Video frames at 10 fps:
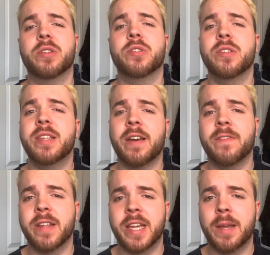So
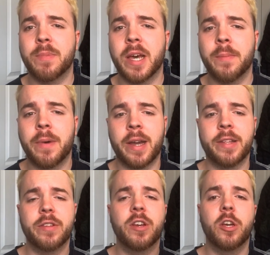definitely keep that in mind.
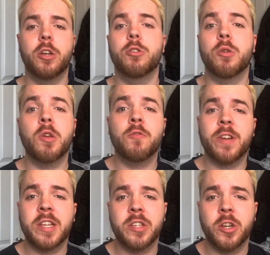Do your
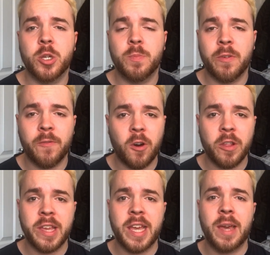research before
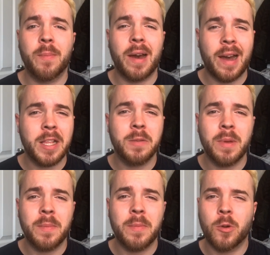the game and
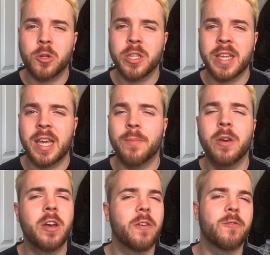maybe watch the game
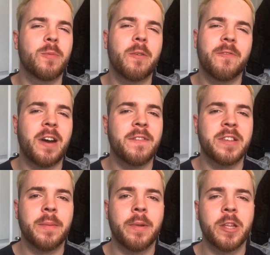for about
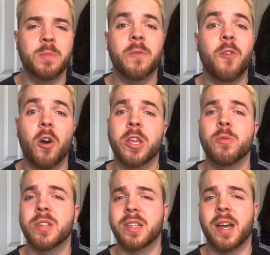5-10 minutes before you
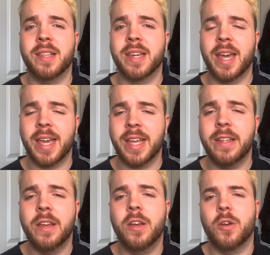decide to get in
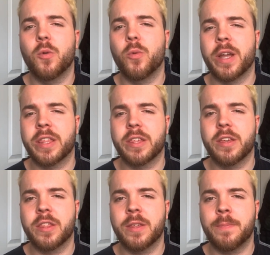with
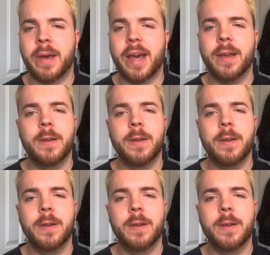the bet.